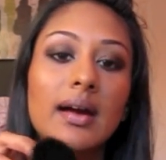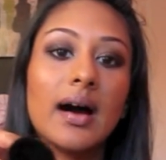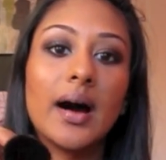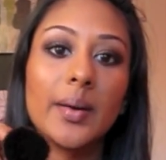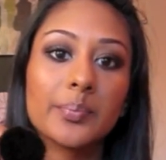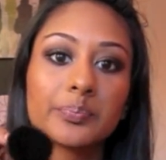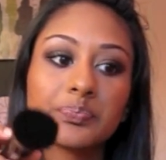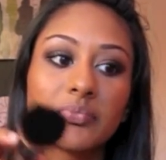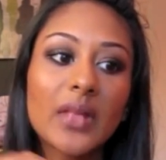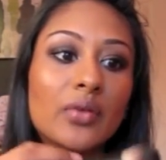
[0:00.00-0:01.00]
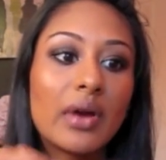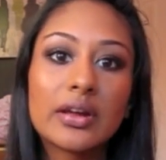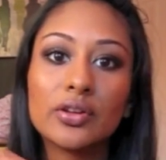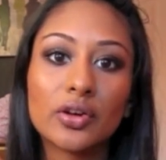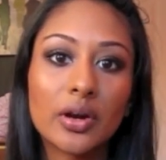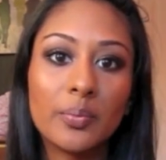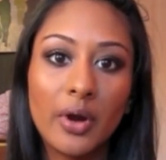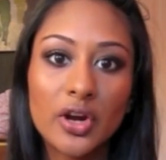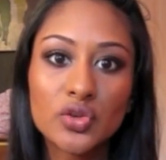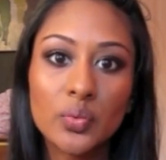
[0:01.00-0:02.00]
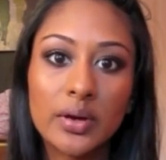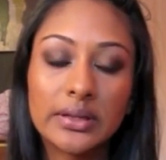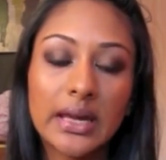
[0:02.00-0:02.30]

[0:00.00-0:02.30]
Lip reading: a regular brush would.